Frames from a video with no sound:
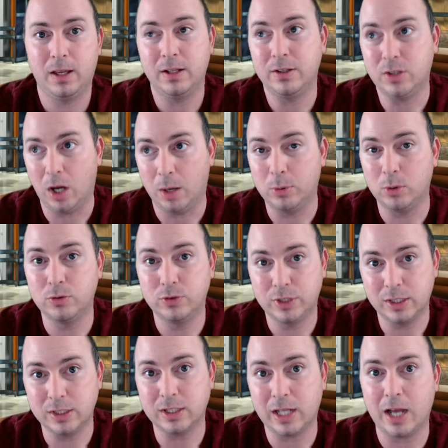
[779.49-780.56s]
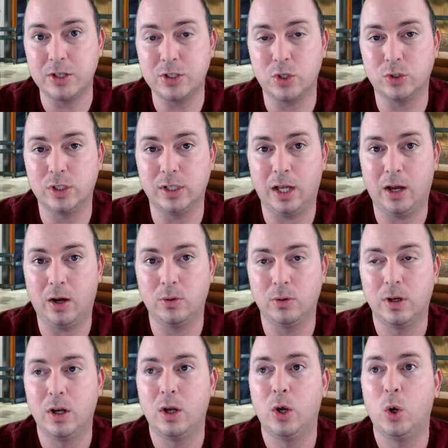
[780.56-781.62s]
Doubled since last year to now.
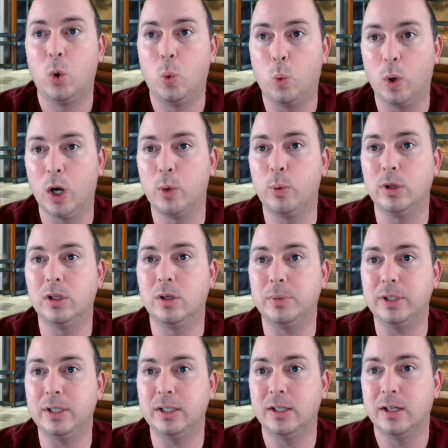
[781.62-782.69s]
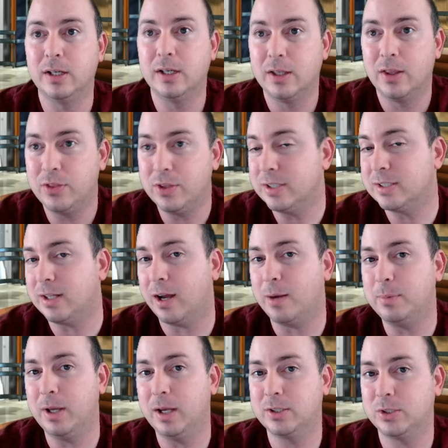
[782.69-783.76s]
Where will it be this time
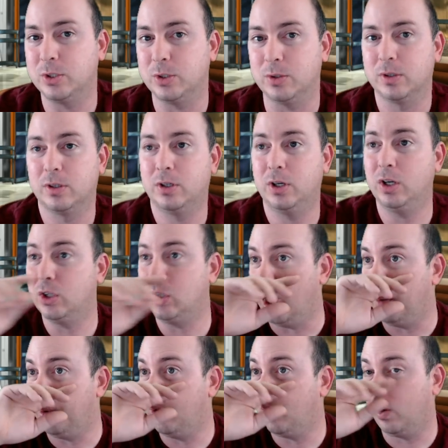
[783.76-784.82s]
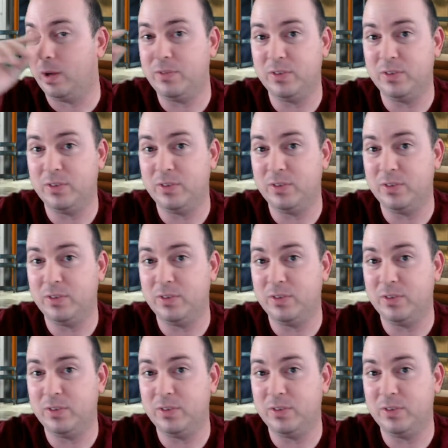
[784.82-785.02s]
next year? Could it double or even